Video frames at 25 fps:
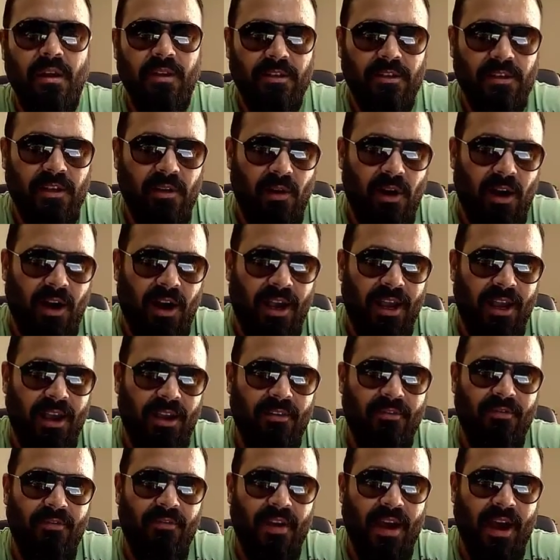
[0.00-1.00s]
So I
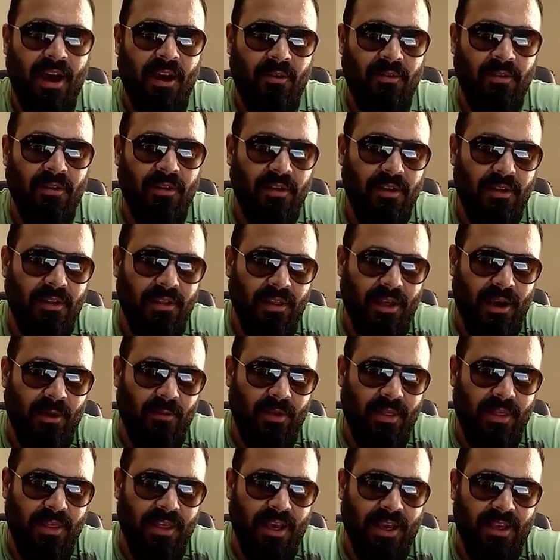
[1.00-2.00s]
have found that
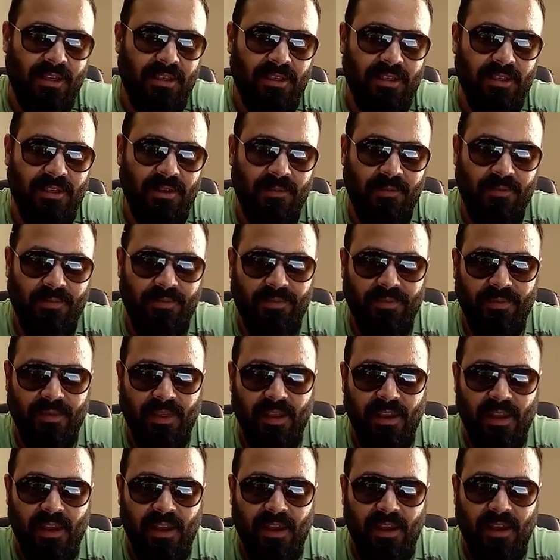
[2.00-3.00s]
with this
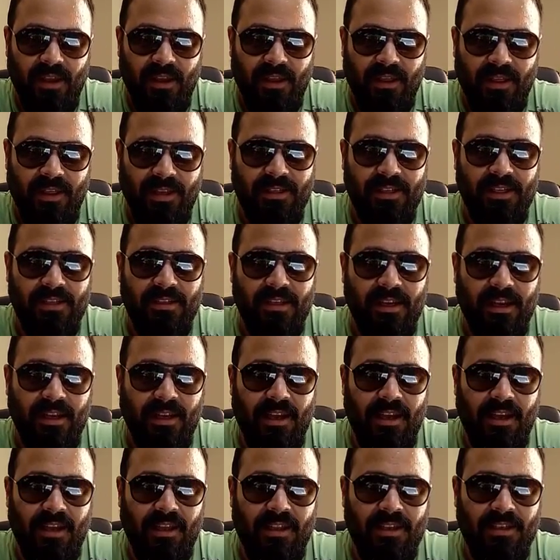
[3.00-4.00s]
is at
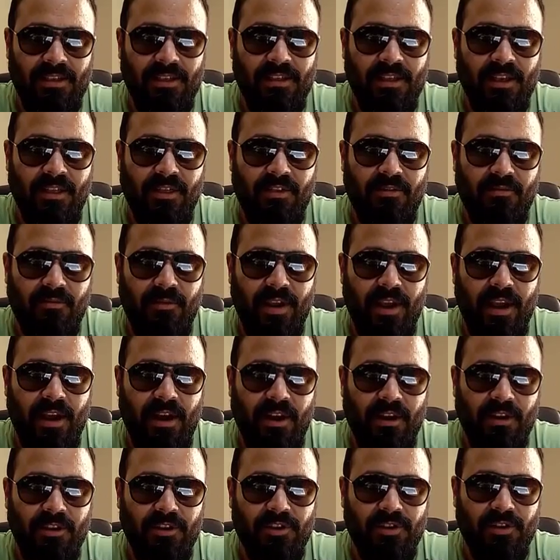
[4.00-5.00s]

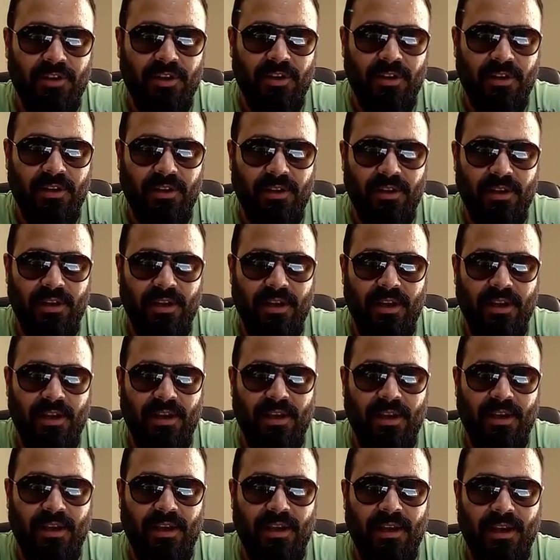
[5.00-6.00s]

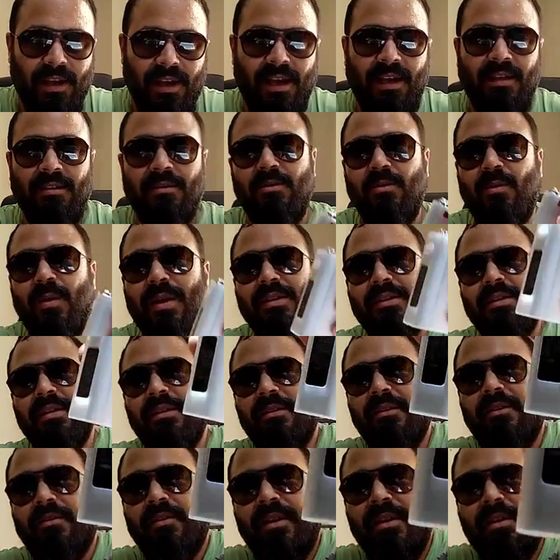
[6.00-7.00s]
320
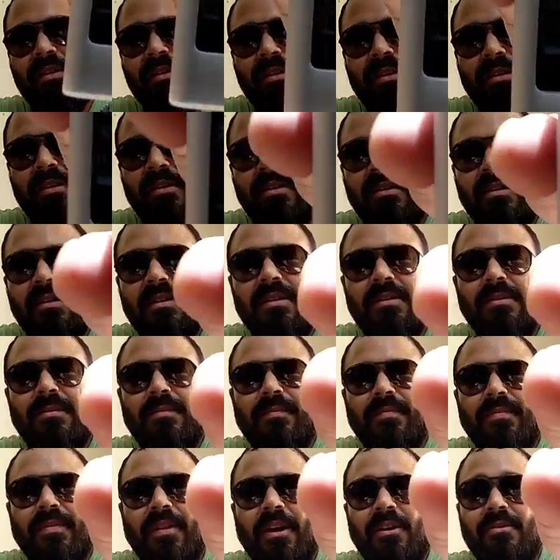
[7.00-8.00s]
degrees.
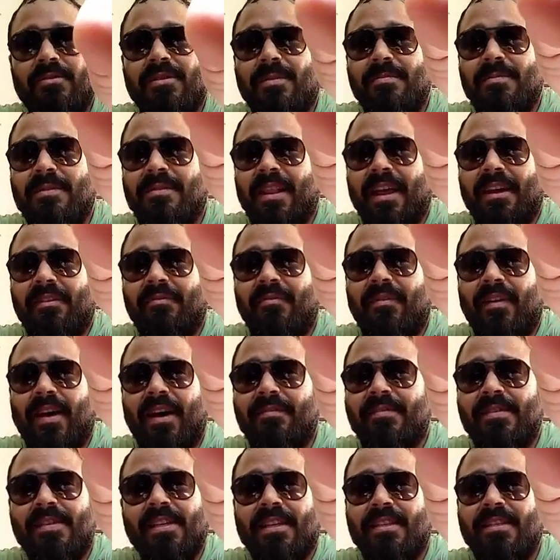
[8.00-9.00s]
It goes up to like
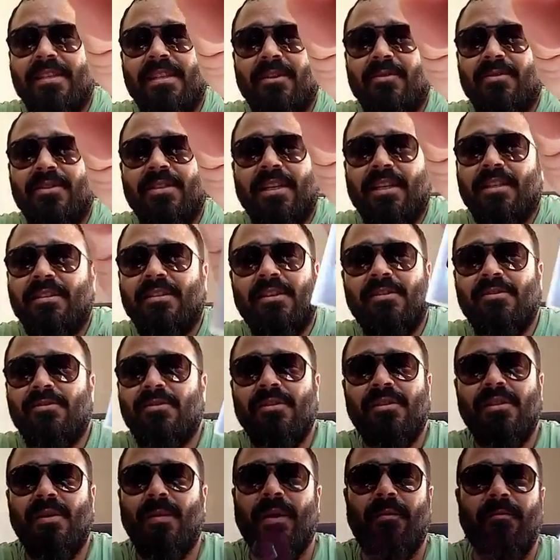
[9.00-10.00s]
560 or
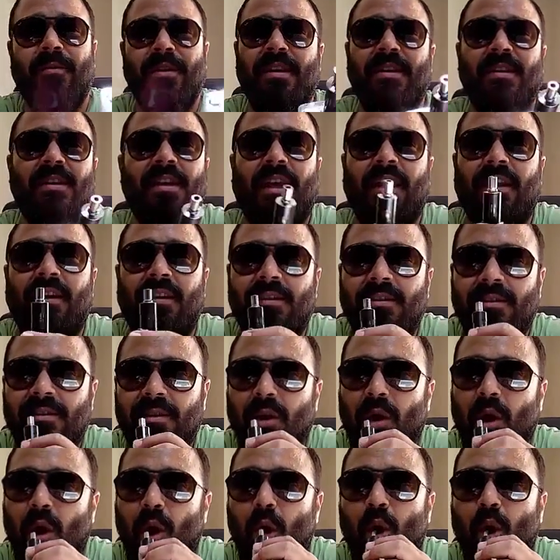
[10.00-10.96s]
600, something ridiculous.